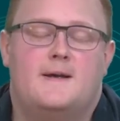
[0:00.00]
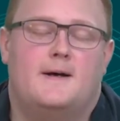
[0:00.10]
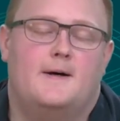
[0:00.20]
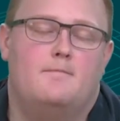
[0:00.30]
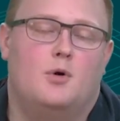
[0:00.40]

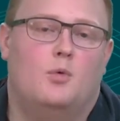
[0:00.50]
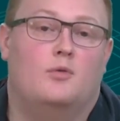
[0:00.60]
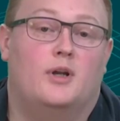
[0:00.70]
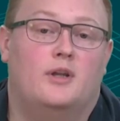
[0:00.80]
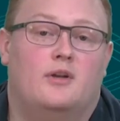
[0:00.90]
But we're
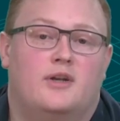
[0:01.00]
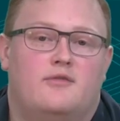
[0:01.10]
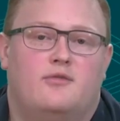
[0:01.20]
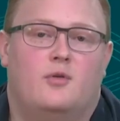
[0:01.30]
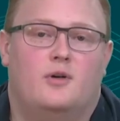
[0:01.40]
really
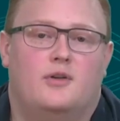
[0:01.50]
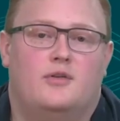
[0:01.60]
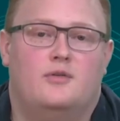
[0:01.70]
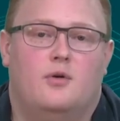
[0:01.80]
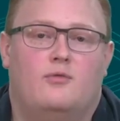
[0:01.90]
looking forward
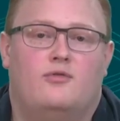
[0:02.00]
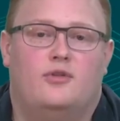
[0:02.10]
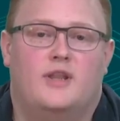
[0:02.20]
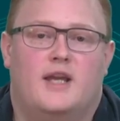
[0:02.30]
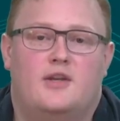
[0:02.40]
to
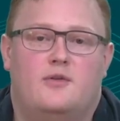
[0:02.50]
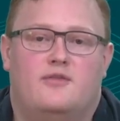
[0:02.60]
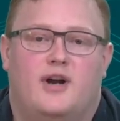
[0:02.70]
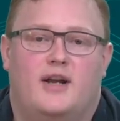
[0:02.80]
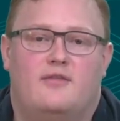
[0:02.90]
hopefully that
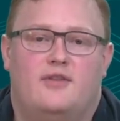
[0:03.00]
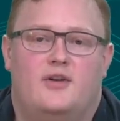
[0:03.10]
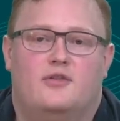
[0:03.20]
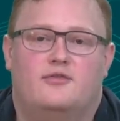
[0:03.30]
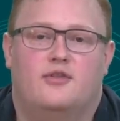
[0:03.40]
unified
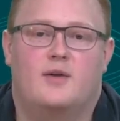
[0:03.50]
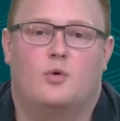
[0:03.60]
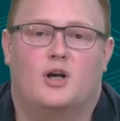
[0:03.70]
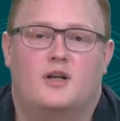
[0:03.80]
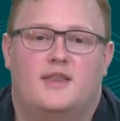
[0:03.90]
federal
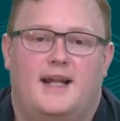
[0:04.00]
framework.